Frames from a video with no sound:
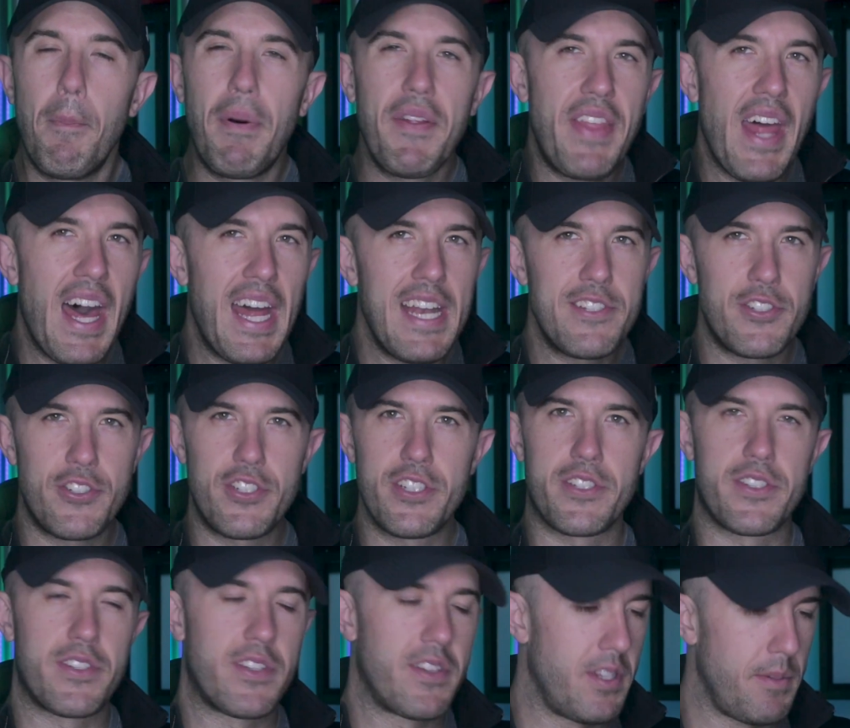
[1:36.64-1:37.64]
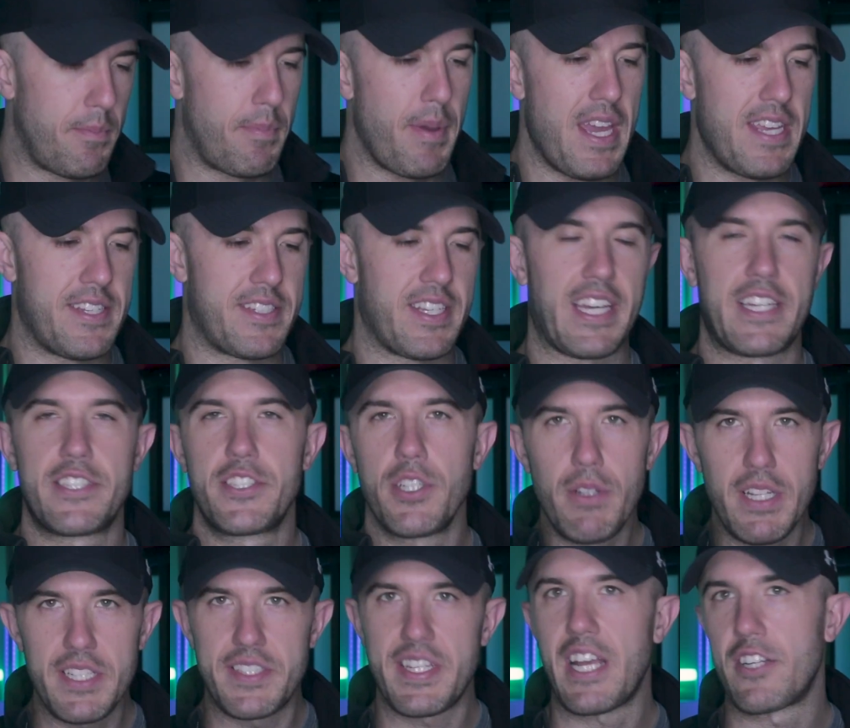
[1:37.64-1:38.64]
But that is just the basics. So
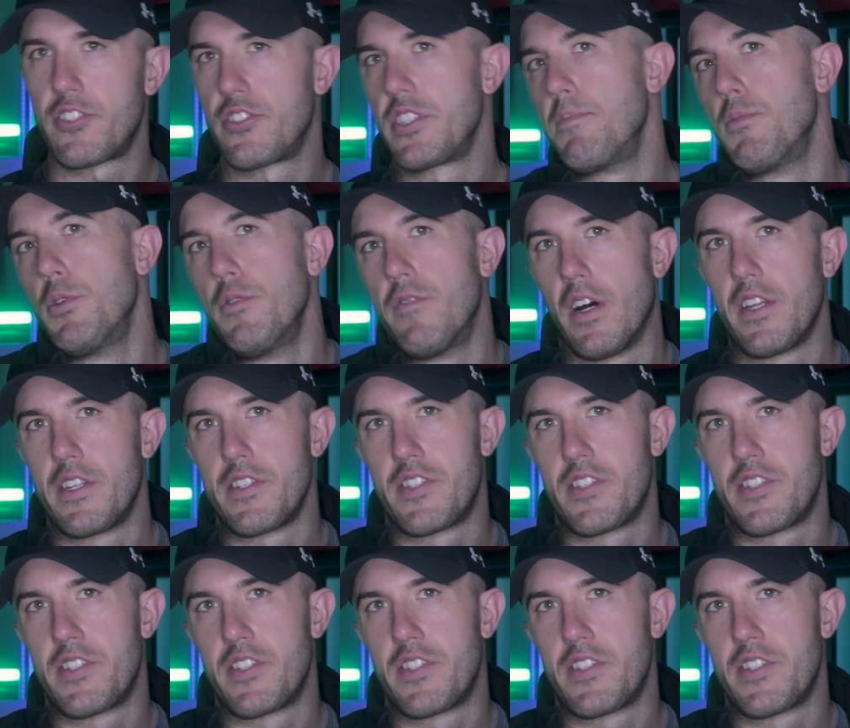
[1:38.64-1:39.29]
let's actually move on